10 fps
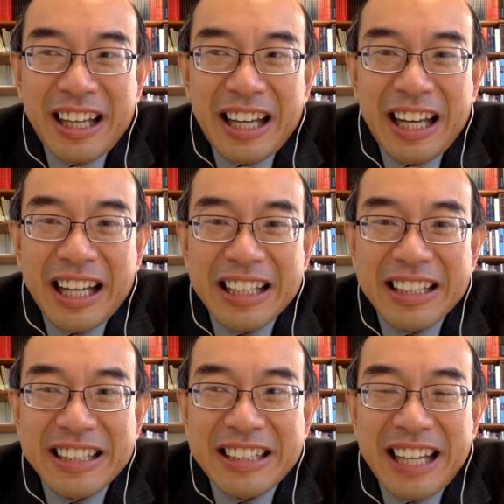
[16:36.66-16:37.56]

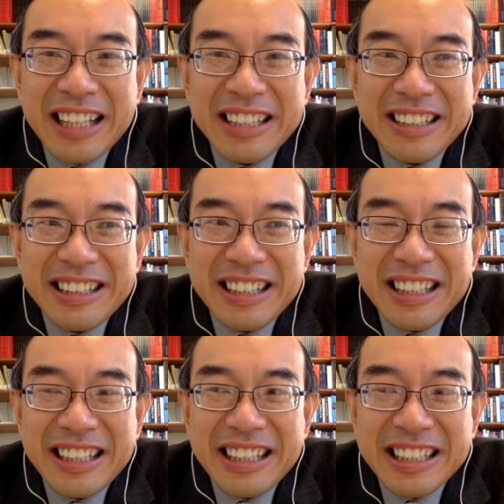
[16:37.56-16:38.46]
and that
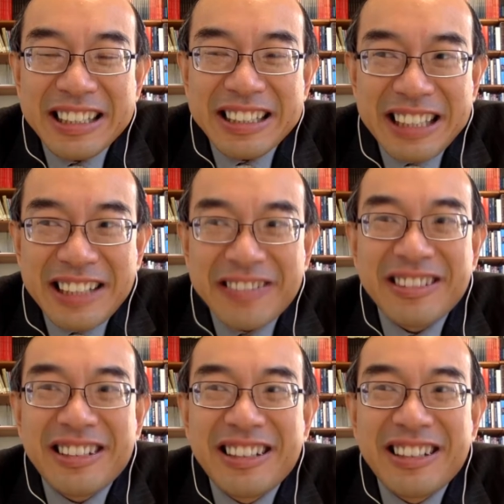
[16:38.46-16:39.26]
itself